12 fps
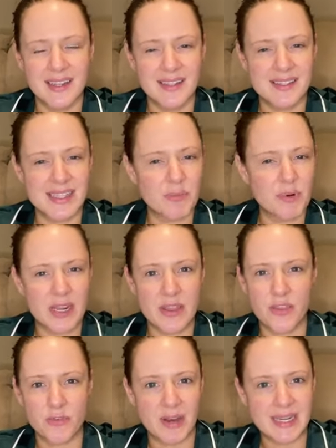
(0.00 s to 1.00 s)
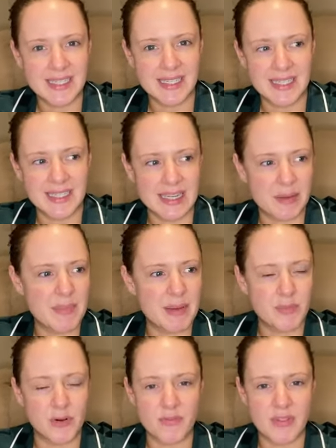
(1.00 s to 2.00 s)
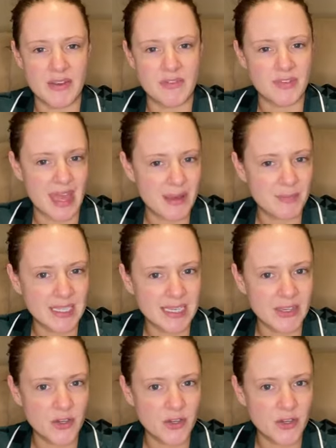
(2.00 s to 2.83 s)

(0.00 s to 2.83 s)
somebody threatened a member of their family